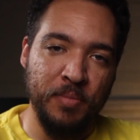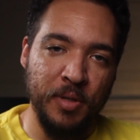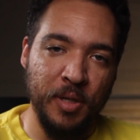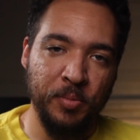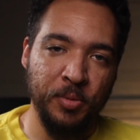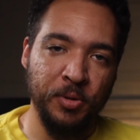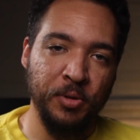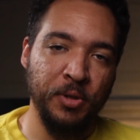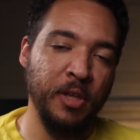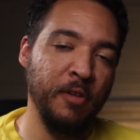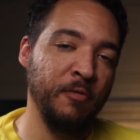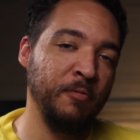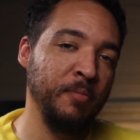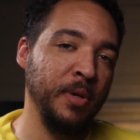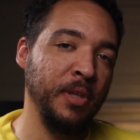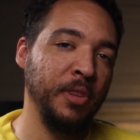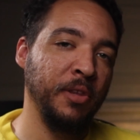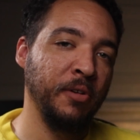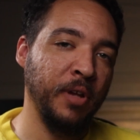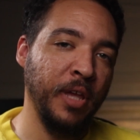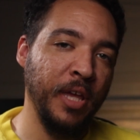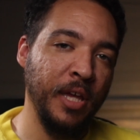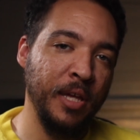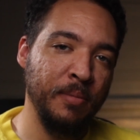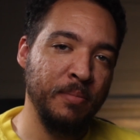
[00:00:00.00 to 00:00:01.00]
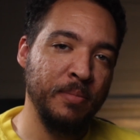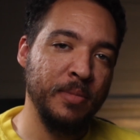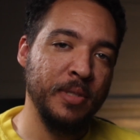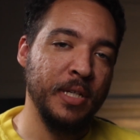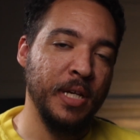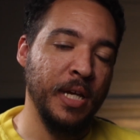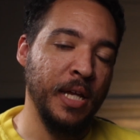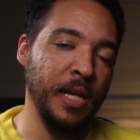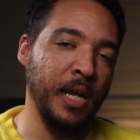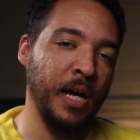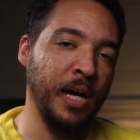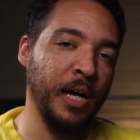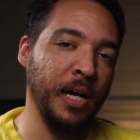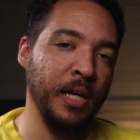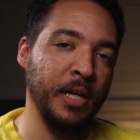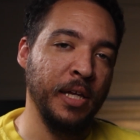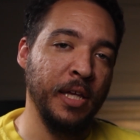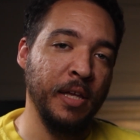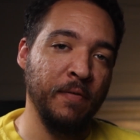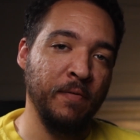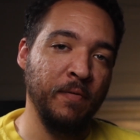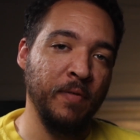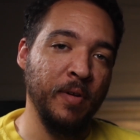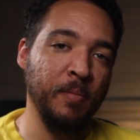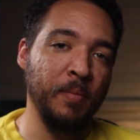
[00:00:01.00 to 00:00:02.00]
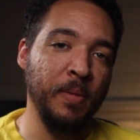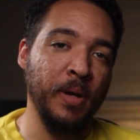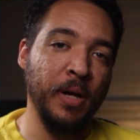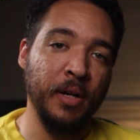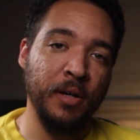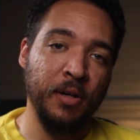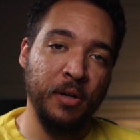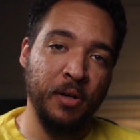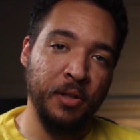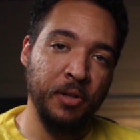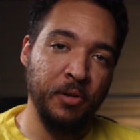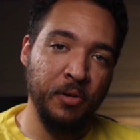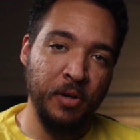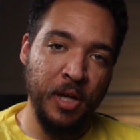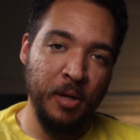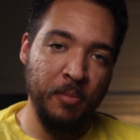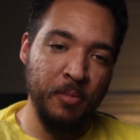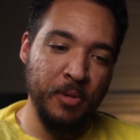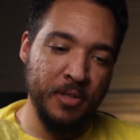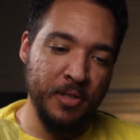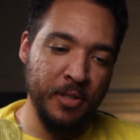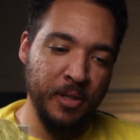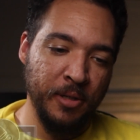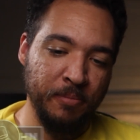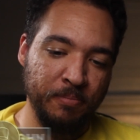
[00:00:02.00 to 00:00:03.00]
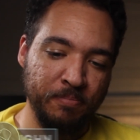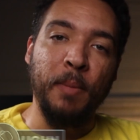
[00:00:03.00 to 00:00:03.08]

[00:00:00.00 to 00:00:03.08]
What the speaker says: People give me their games and I give feedback on their game design.